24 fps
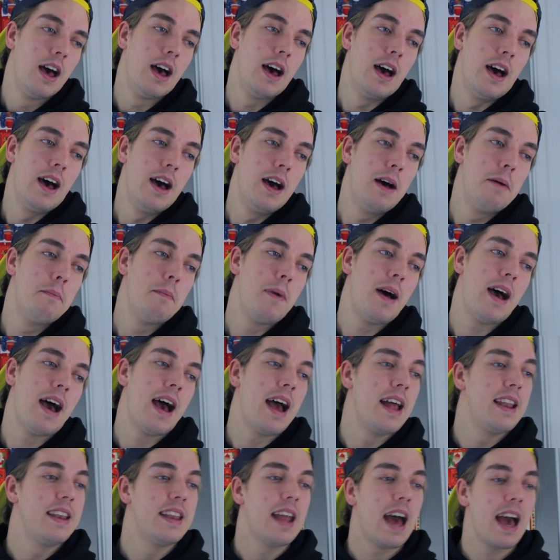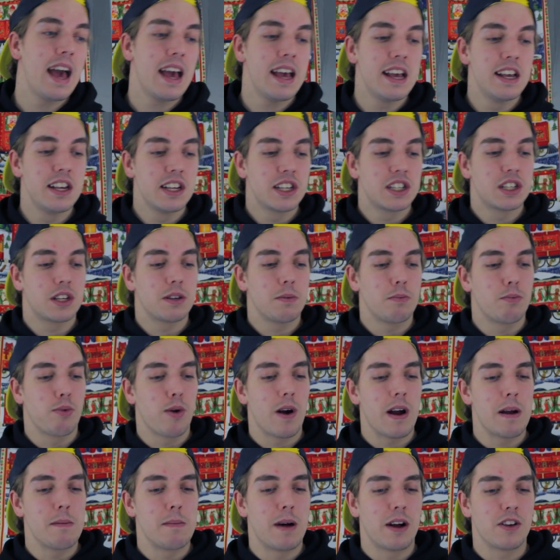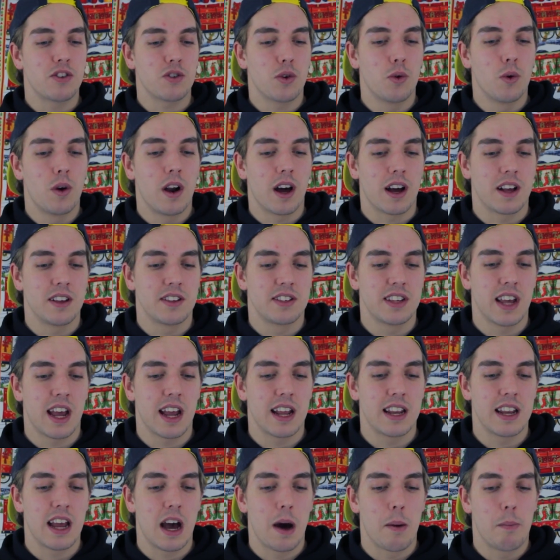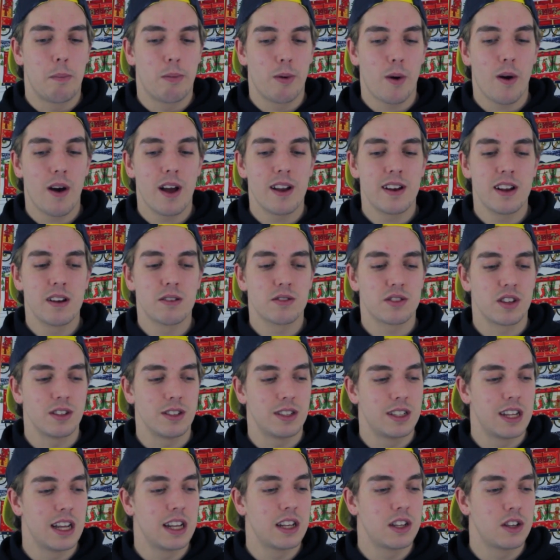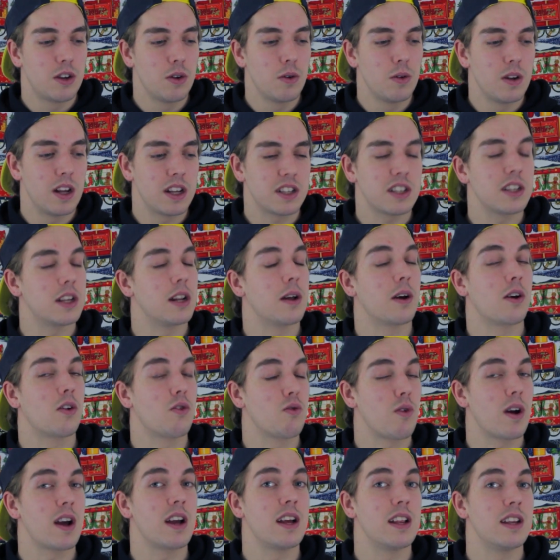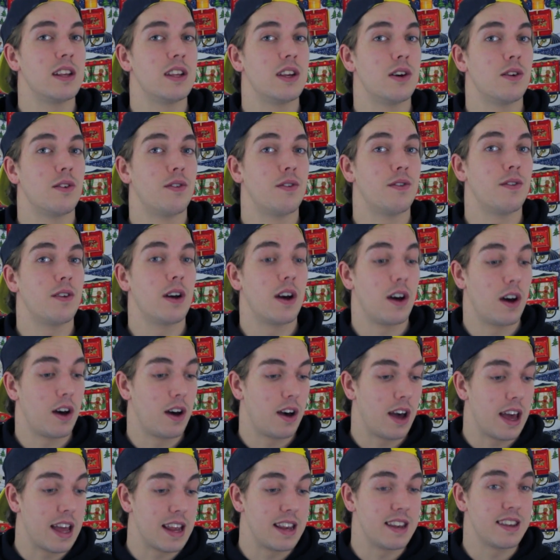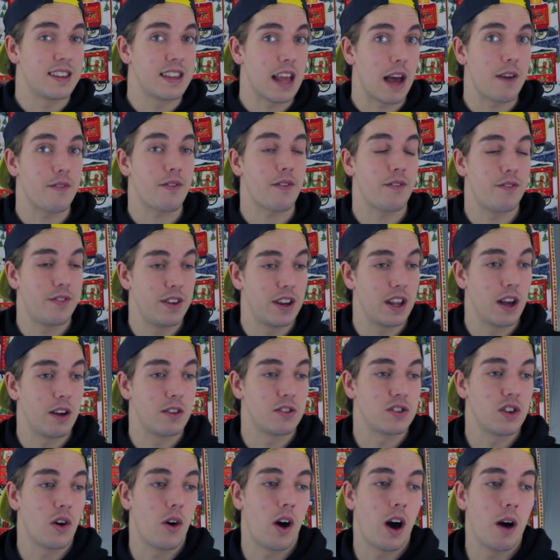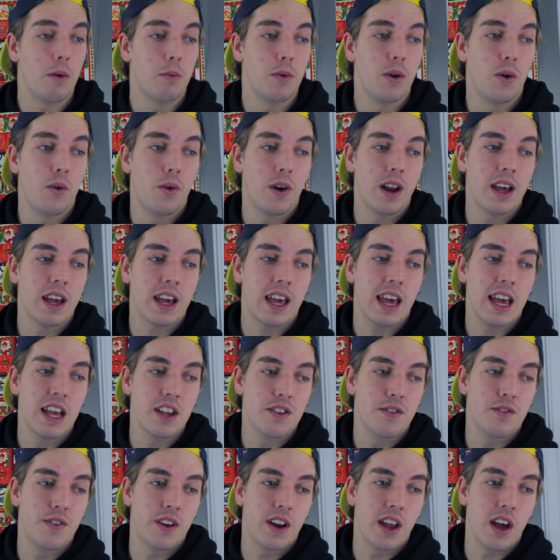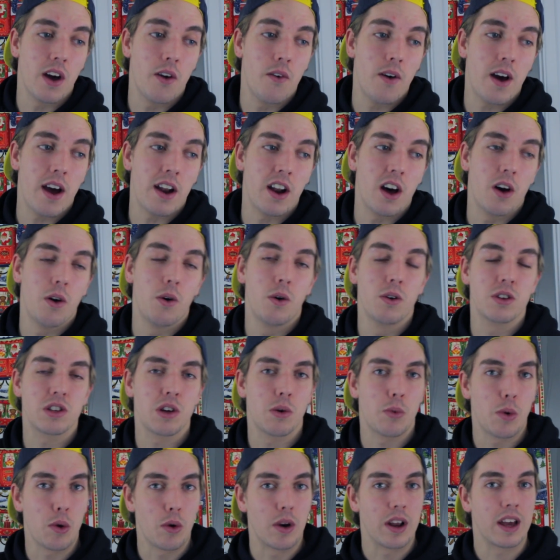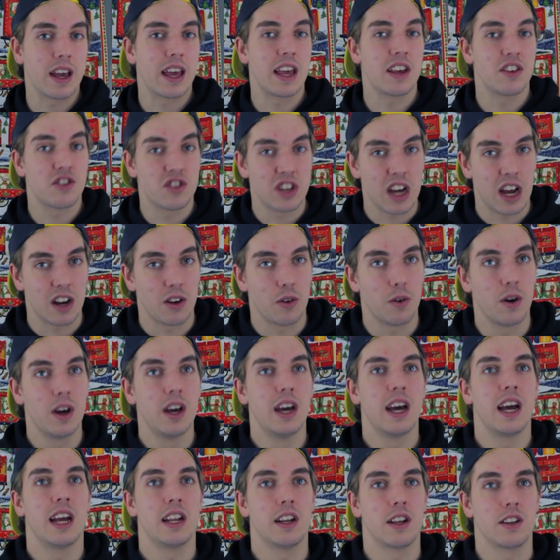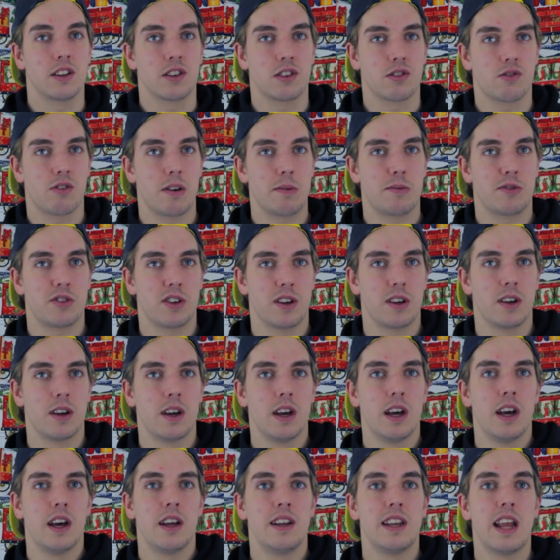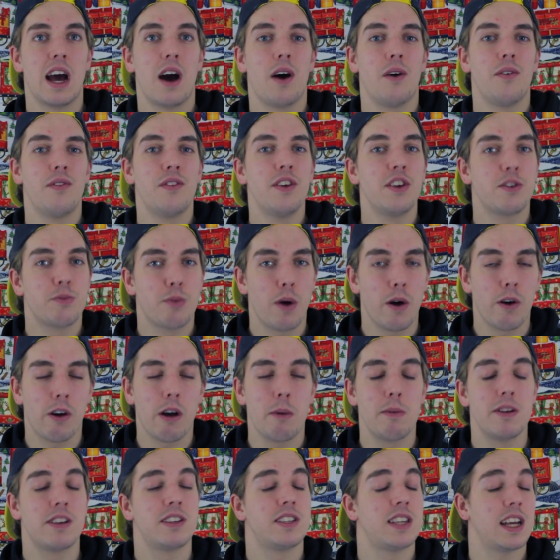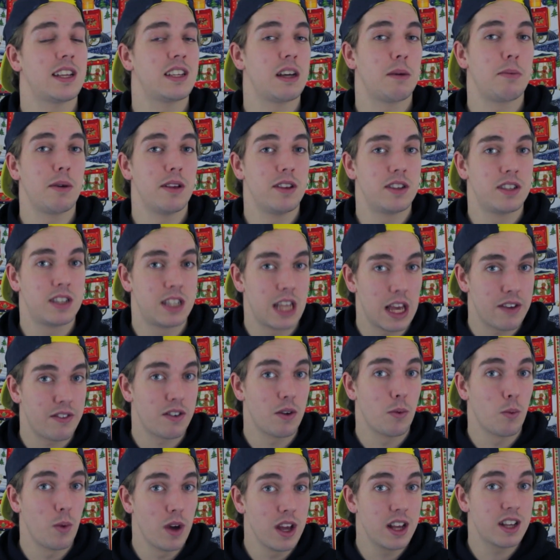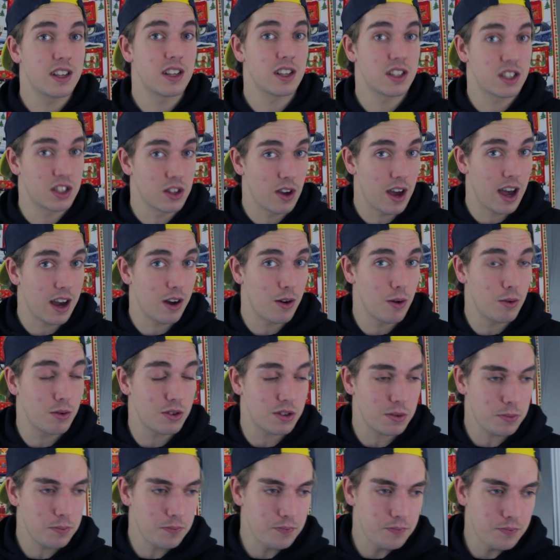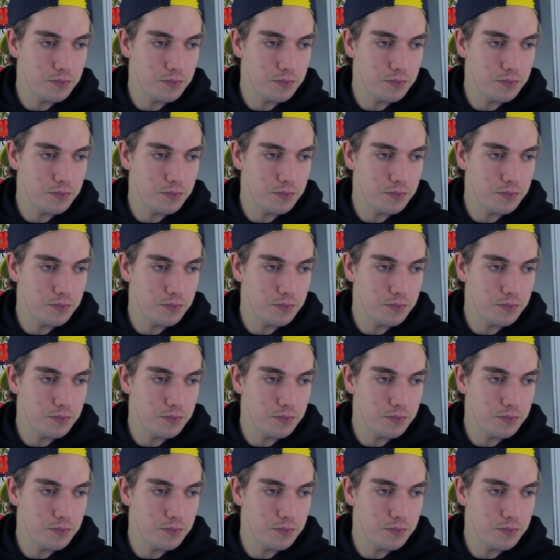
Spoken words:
And that is pretty much all I can say. Now, Brian Nielsen did do this in a great in-depth video, so I will link his video, and I also will link his channel in the description. Now, this program is set up in 7-week cycles.